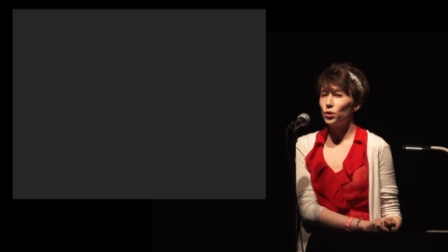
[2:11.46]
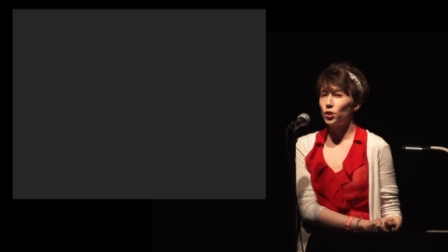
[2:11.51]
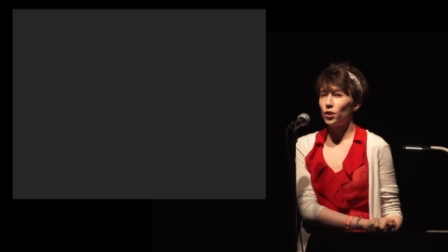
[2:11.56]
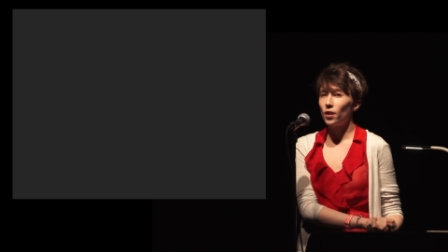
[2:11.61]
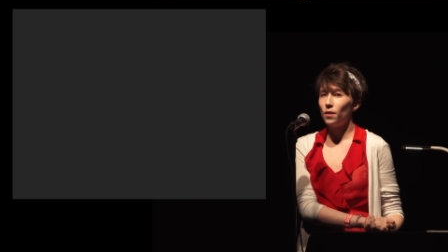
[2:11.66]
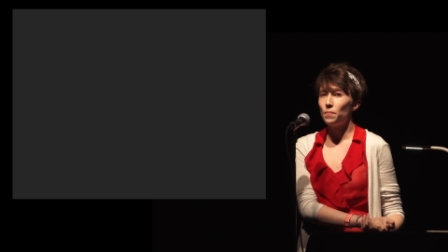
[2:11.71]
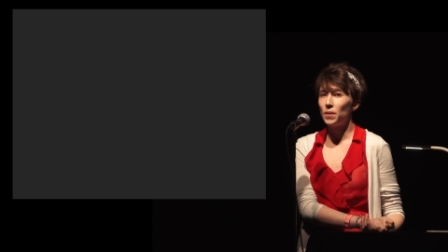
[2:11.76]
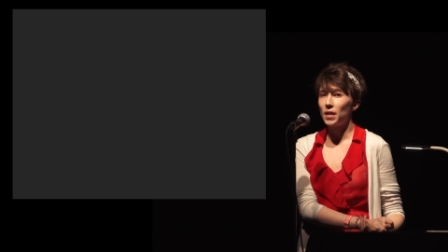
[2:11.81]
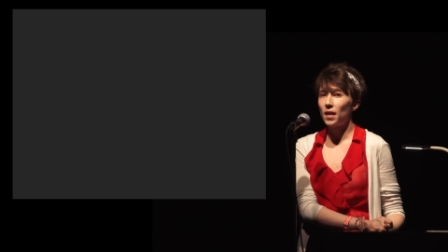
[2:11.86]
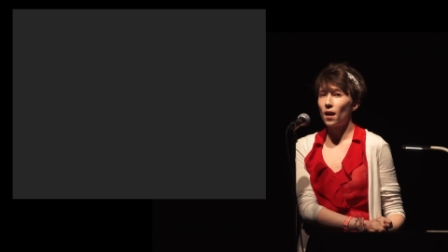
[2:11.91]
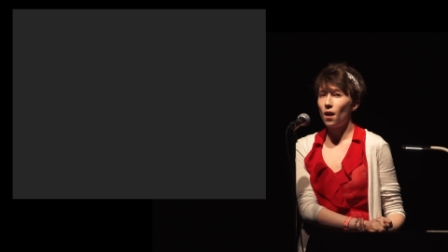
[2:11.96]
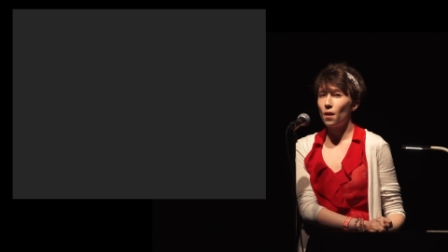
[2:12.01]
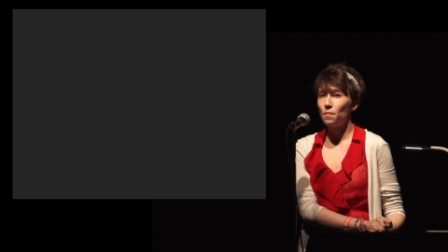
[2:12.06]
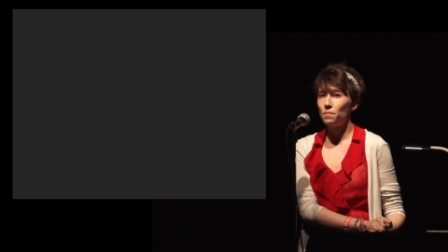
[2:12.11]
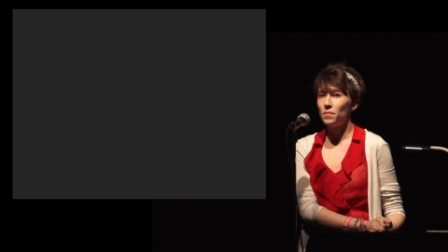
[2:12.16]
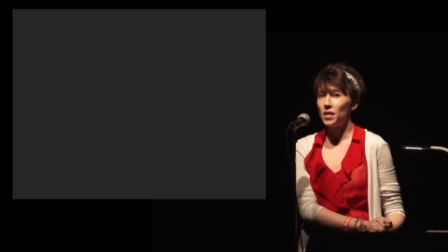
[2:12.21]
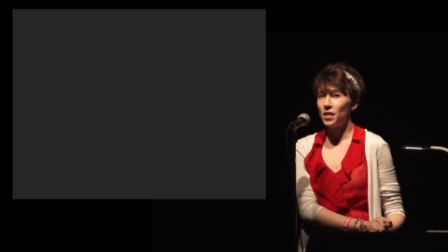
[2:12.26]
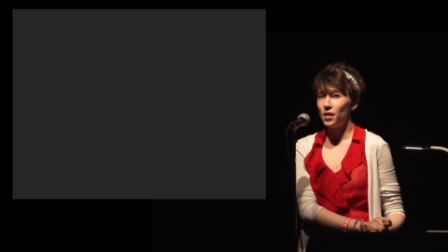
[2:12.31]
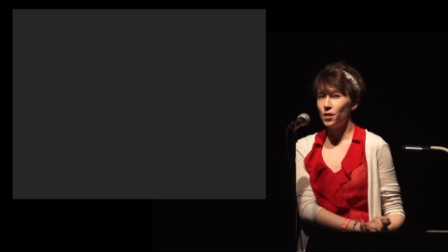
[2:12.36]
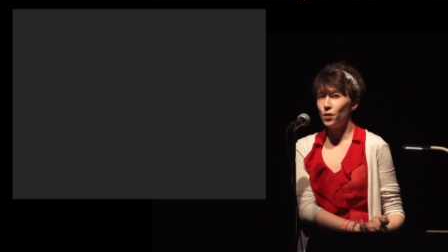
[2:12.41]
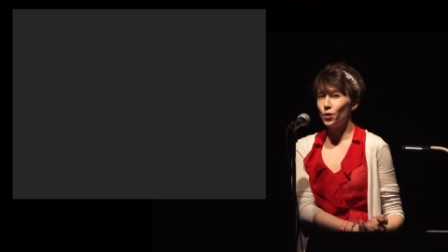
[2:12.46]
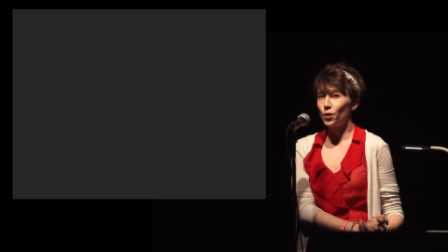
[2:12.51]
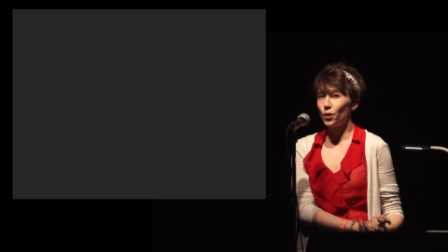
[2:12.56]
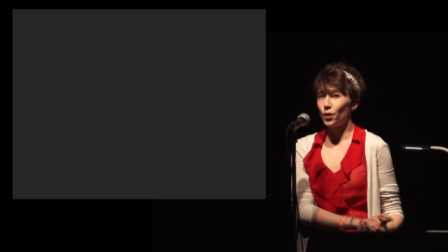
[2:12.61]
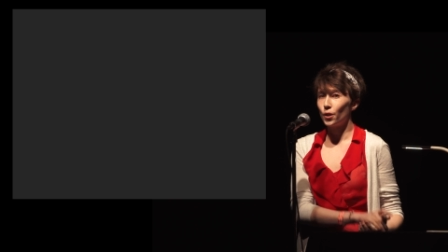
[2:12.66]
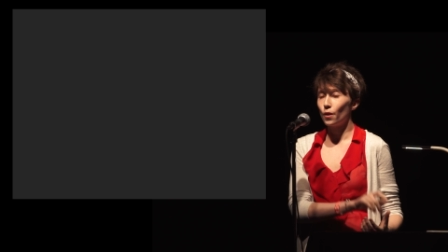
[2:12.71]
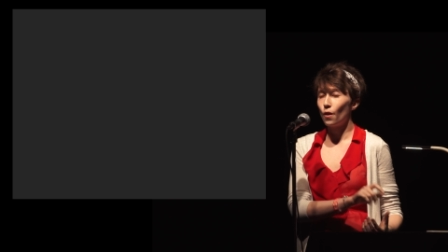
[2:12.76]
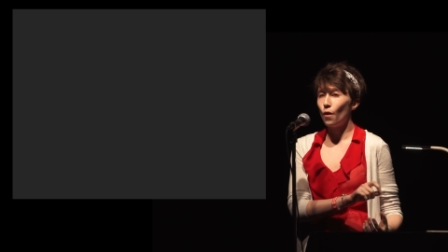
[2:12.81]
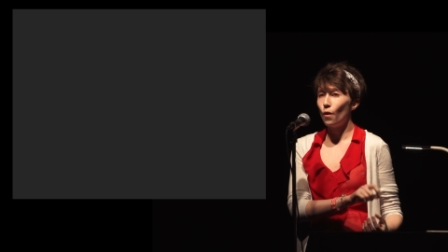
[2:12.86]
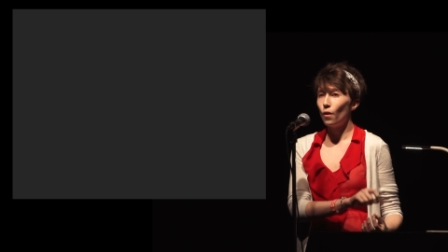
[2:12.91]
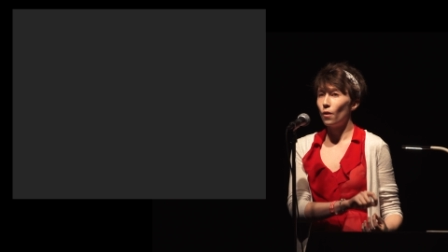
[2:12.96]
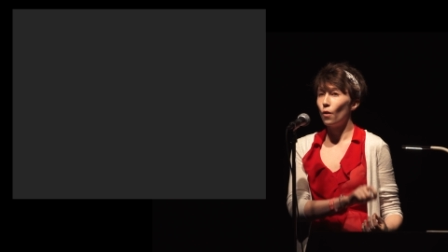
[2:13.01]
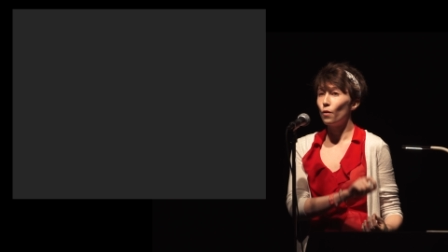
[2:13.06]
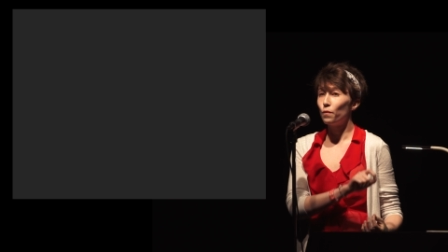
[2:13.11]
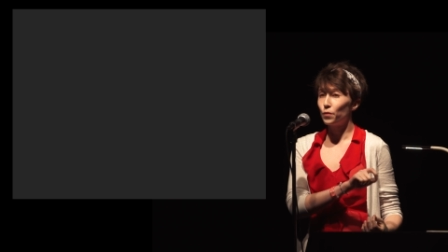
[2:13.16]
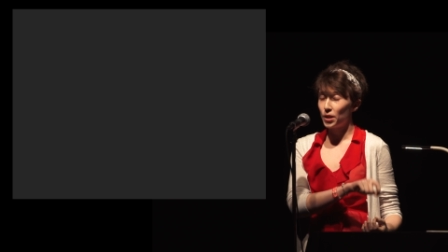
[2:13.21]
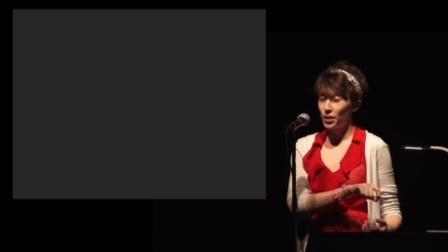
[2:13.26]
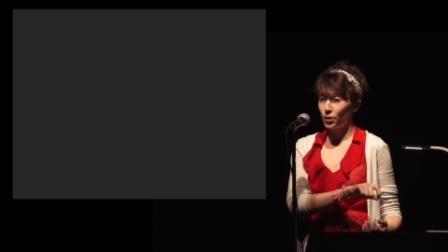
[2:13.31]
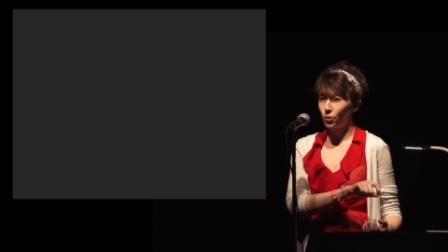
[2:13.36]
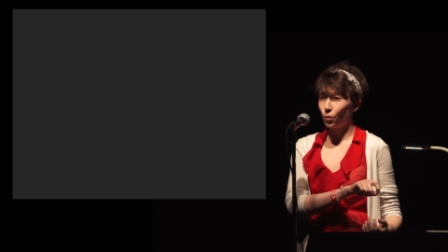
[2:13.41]
which can become either
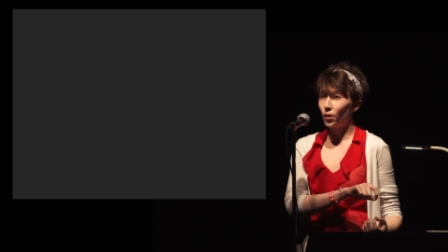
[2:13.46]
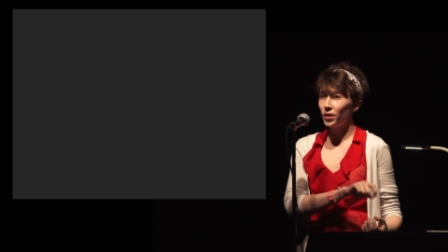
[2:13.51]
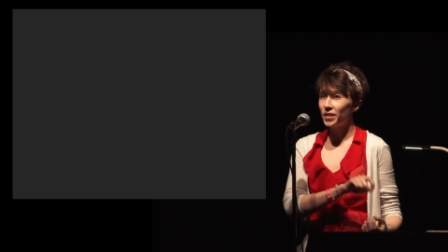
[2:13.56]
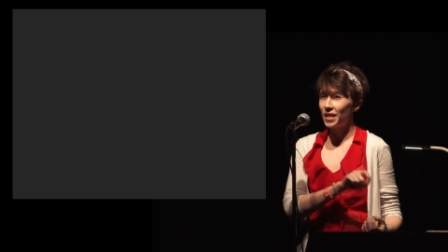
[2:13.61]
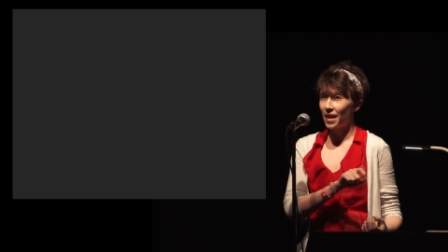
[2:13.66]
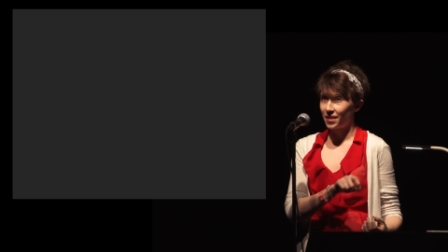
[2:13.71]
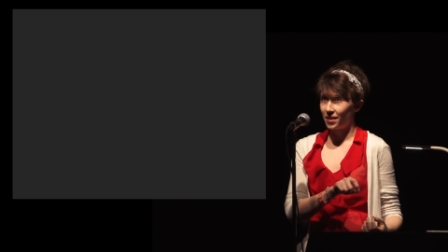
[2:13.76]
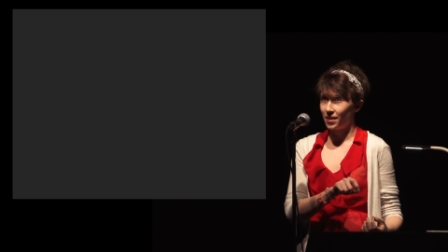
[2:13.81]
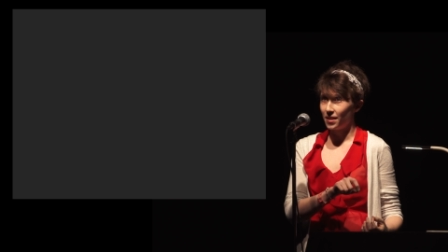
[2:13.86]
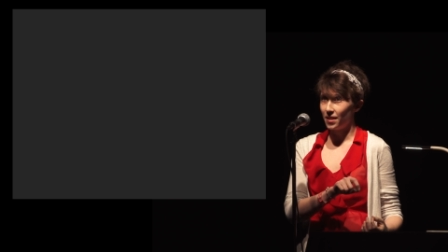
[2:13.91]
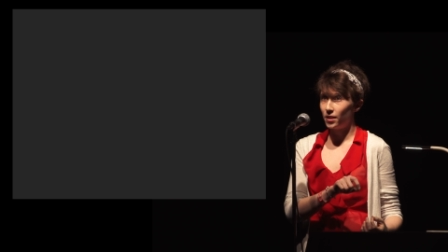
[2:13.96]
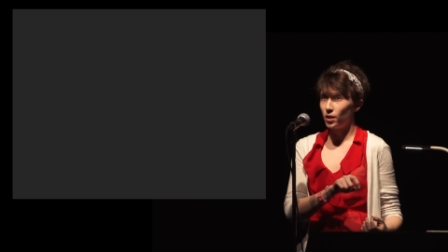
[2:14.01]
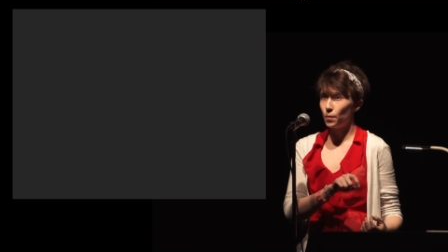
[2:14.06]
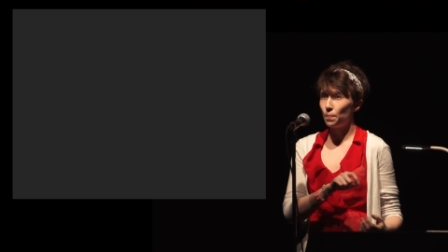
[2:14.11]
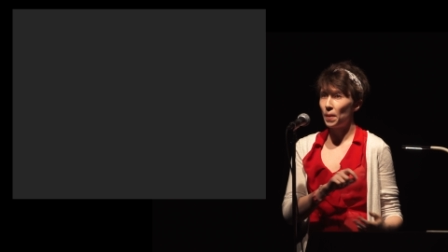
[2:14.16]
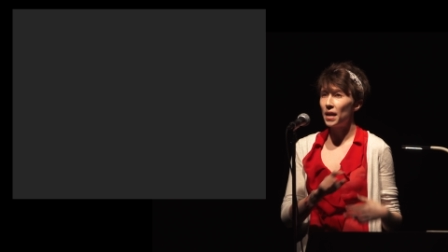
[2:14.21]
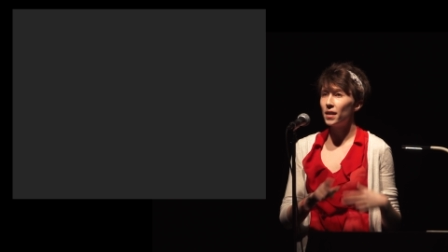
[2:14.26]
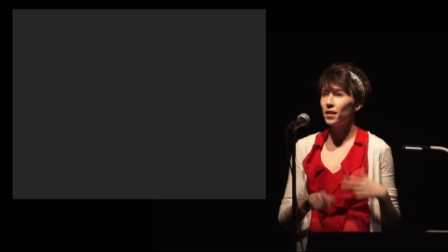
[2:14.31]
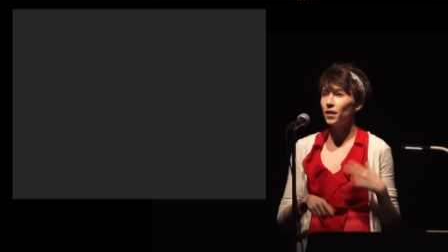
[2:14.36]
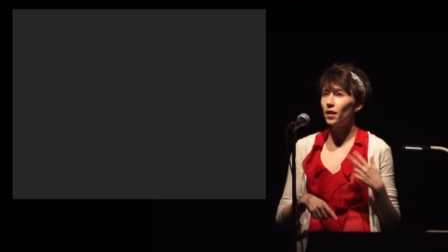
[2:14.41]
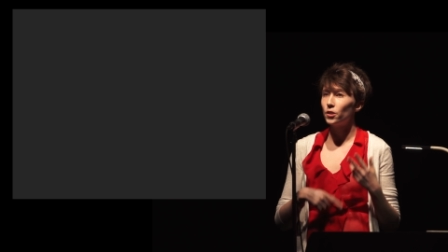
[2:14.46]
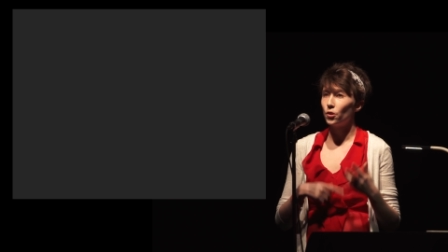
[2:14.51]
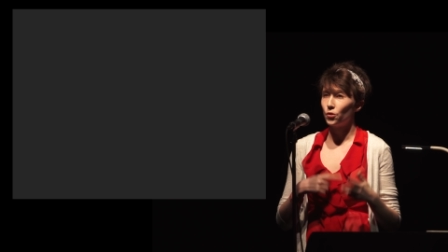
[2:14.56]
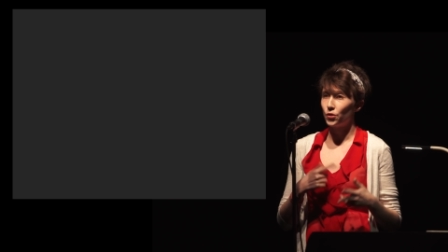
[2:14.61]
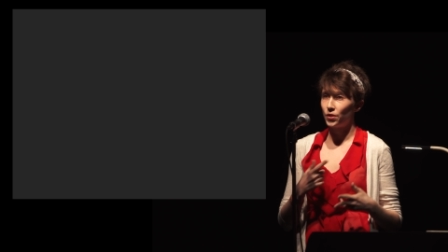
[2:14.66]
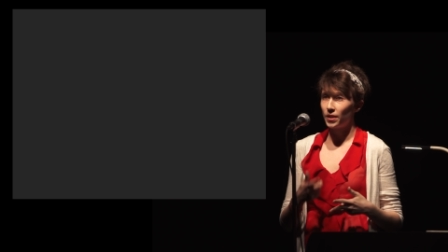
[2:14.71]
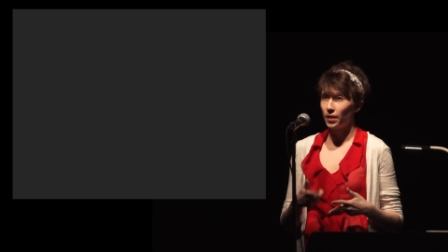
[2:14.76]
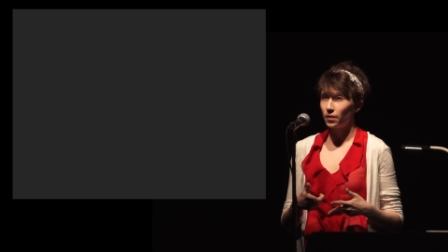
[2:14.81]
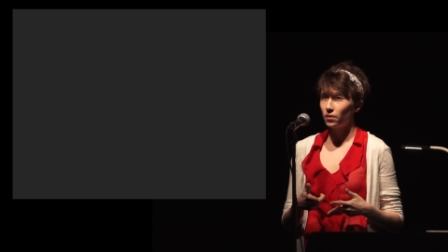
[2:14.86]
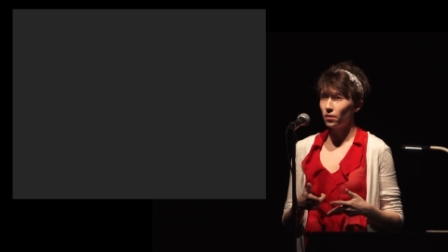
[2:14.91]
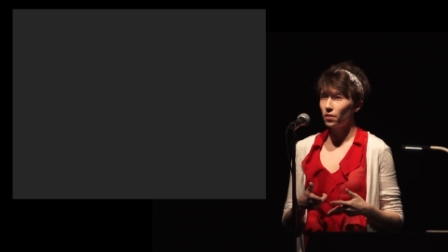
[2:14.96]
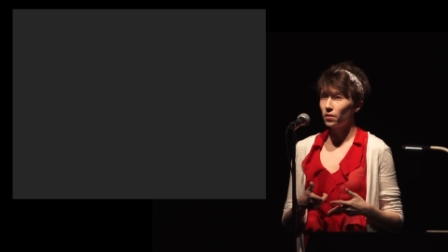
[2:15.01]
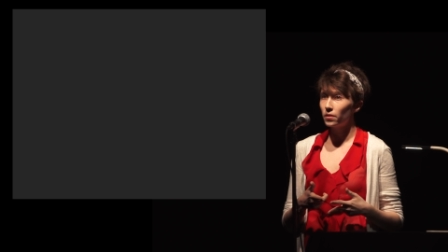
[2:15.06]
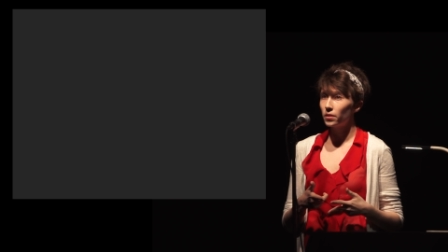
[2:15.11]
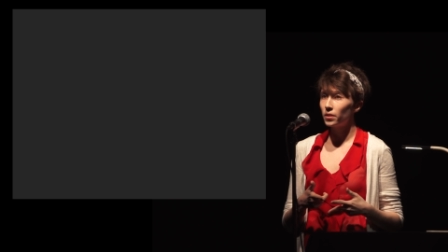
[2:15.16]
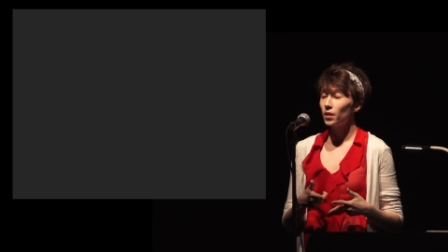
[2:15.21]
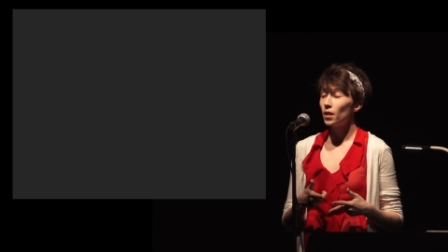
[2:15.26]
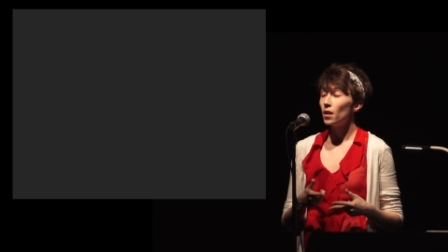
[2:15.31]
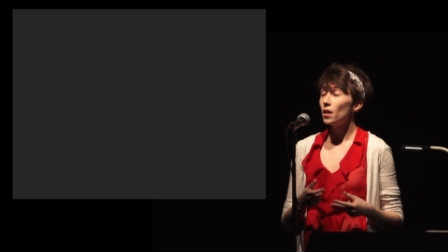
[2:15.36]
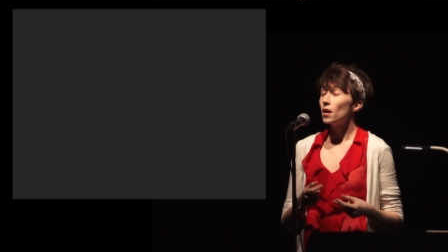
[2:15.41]
ovaries or testes, depending on your
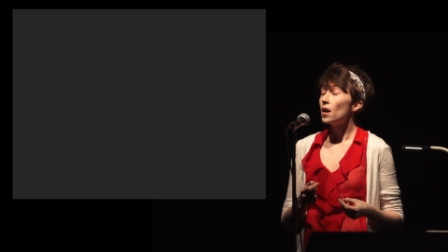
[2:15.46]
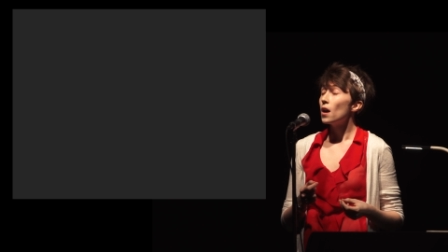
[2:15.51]
signals.